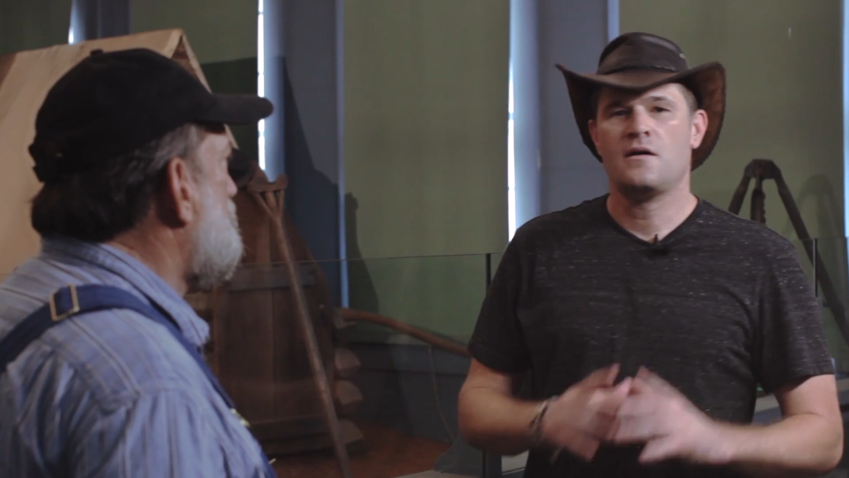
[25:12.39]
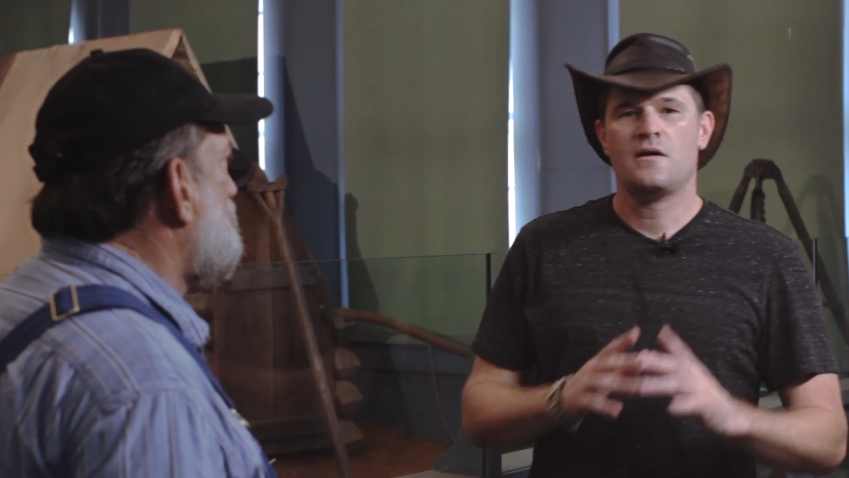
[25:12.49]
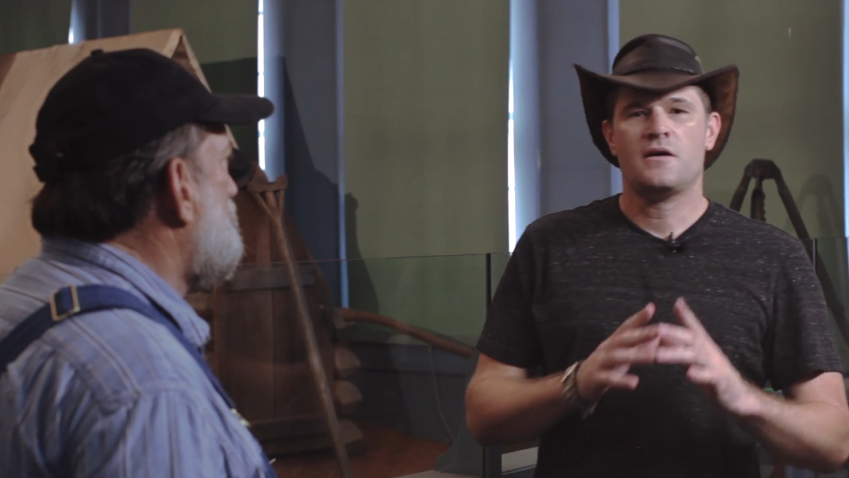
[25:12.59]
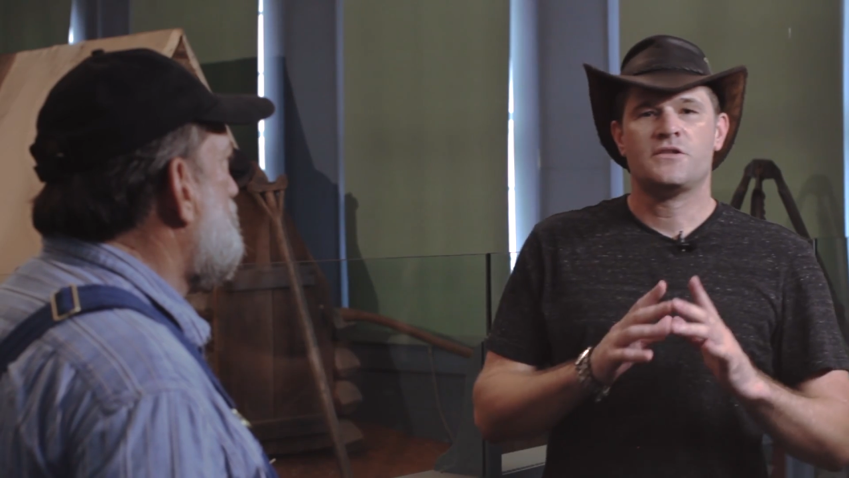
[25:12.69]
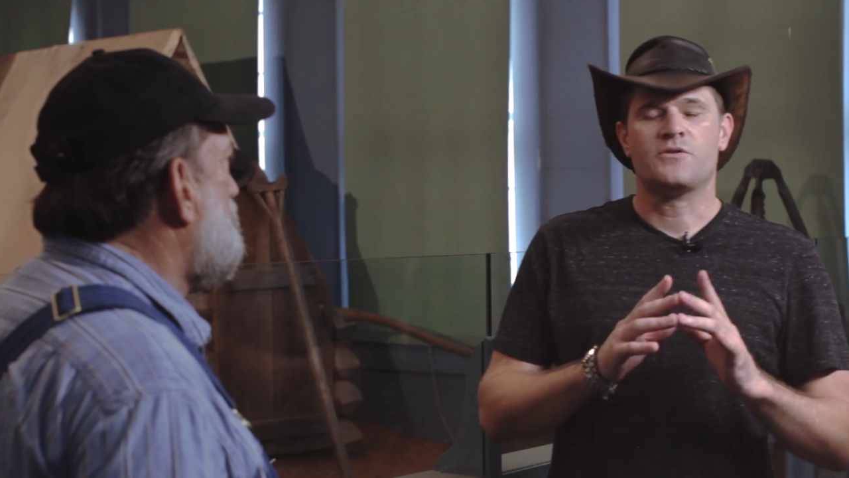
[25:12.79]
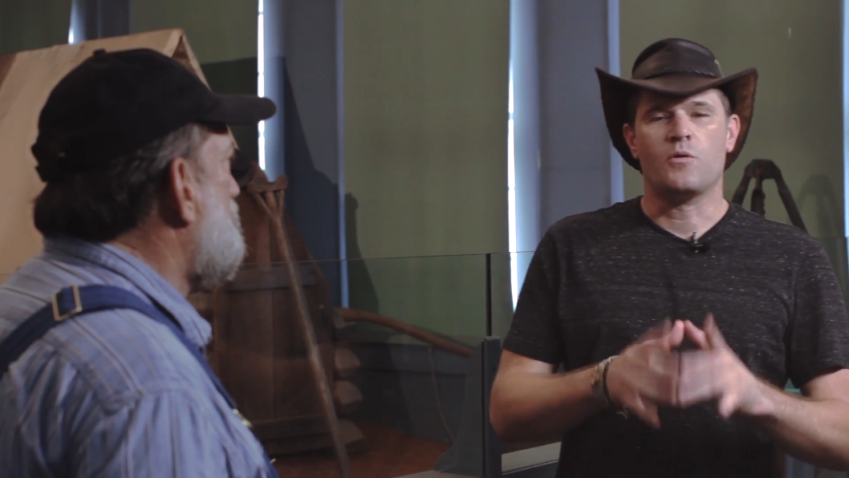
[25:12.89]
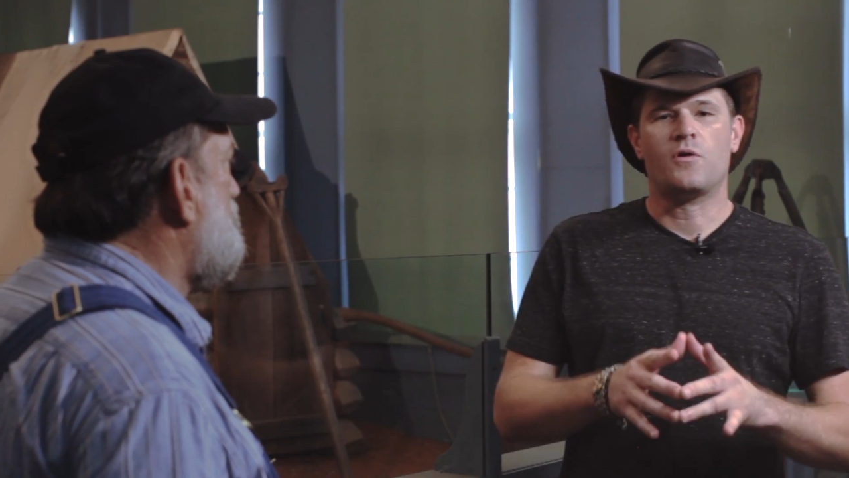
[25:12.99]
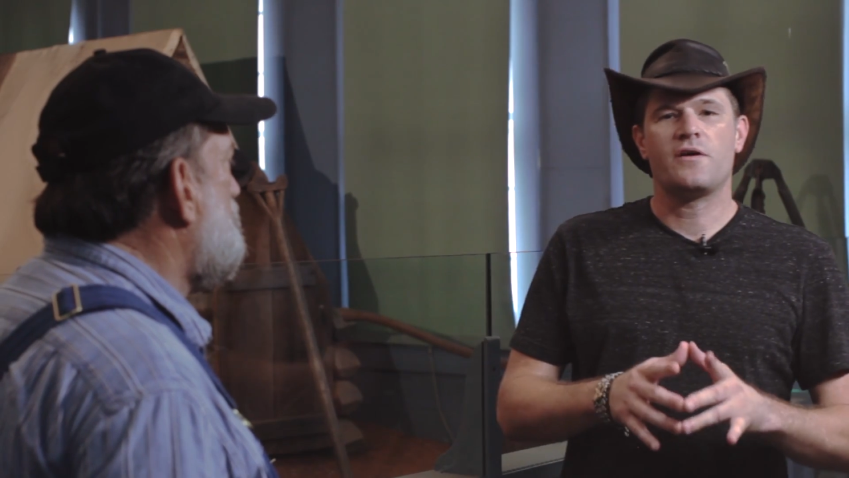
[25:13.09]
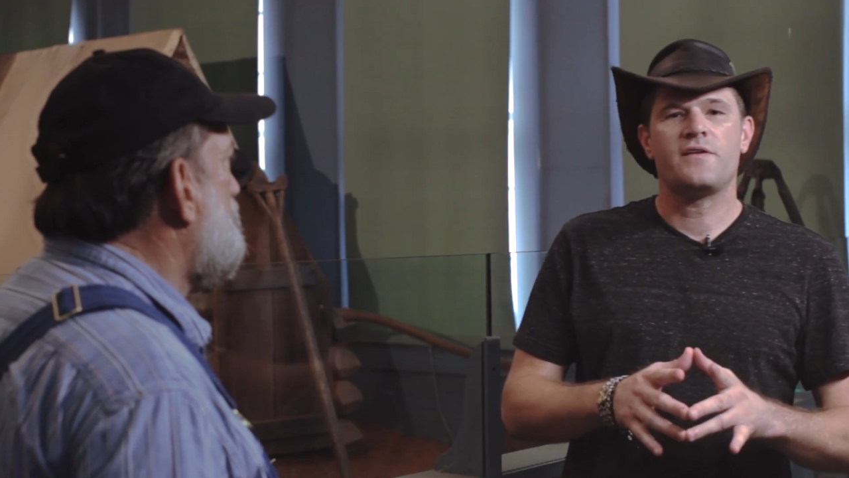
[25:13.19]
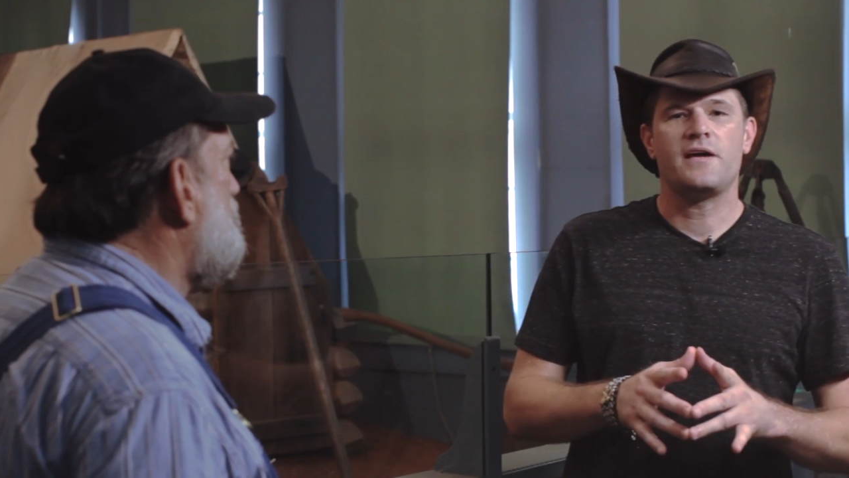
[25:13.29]
So we want to
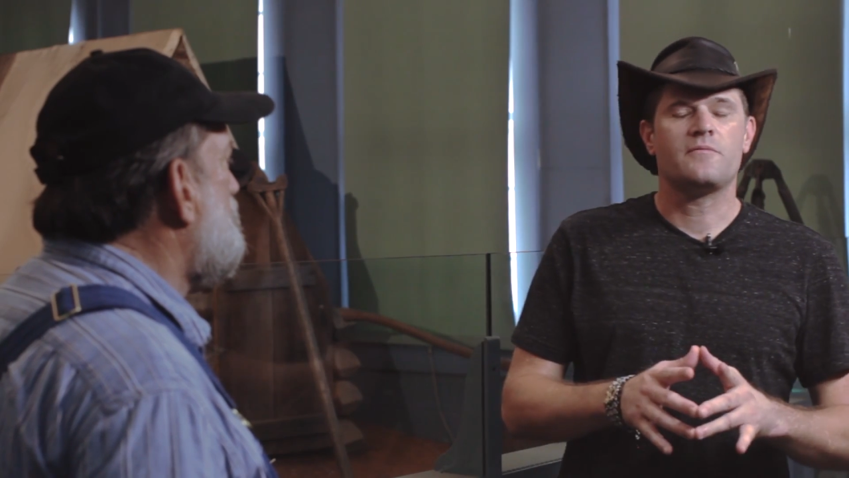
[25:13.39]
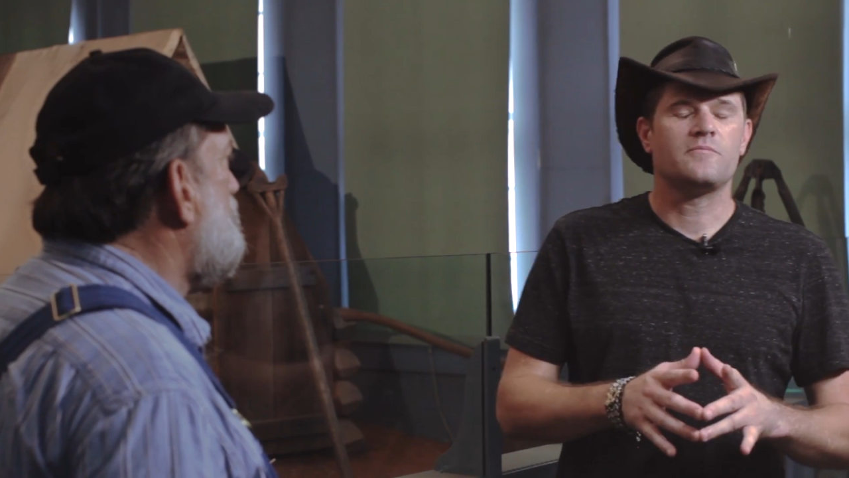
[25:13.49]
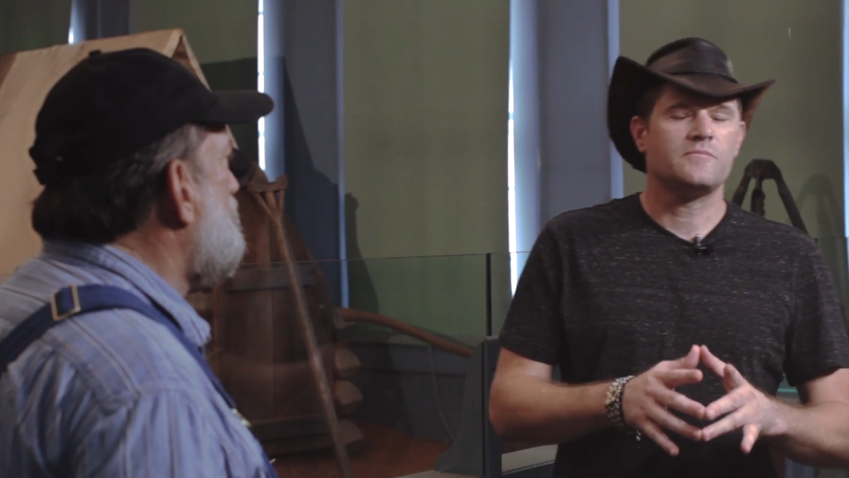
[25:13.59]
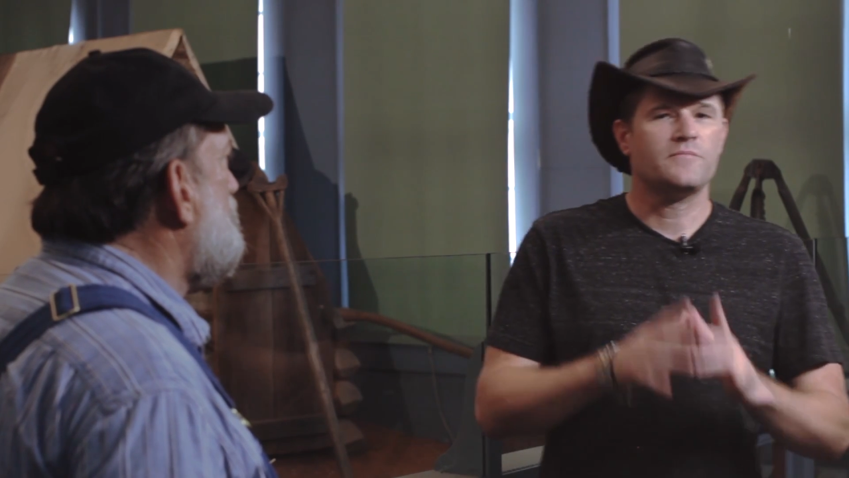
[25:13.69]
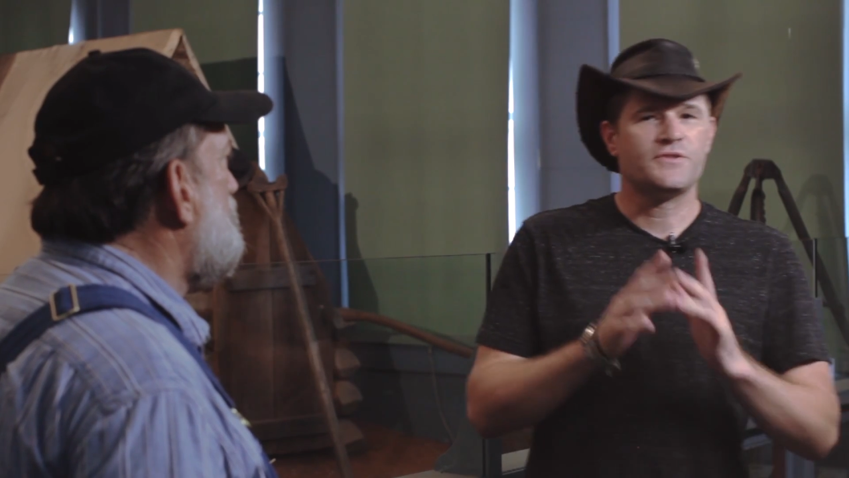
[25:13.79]
thank Mr.